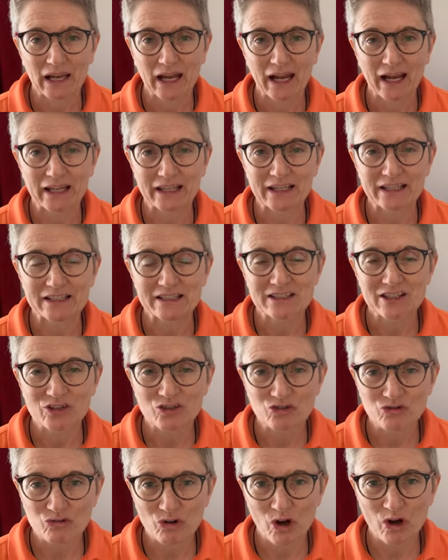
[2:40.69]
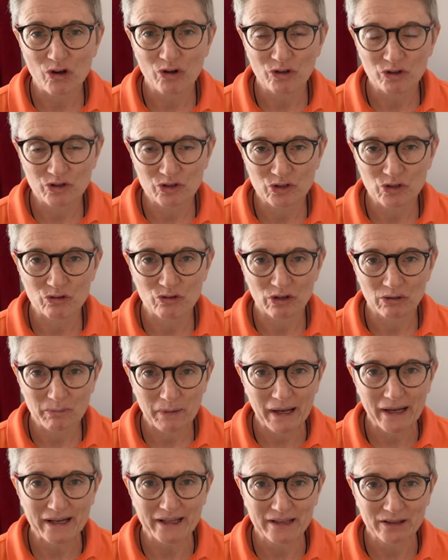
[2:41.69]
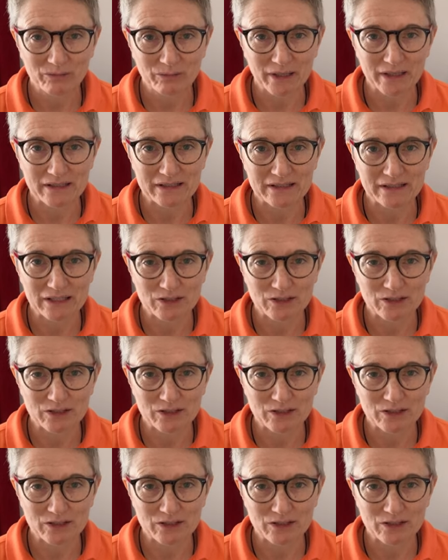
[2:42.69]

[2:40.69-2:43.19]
And it's the stronger neural pathways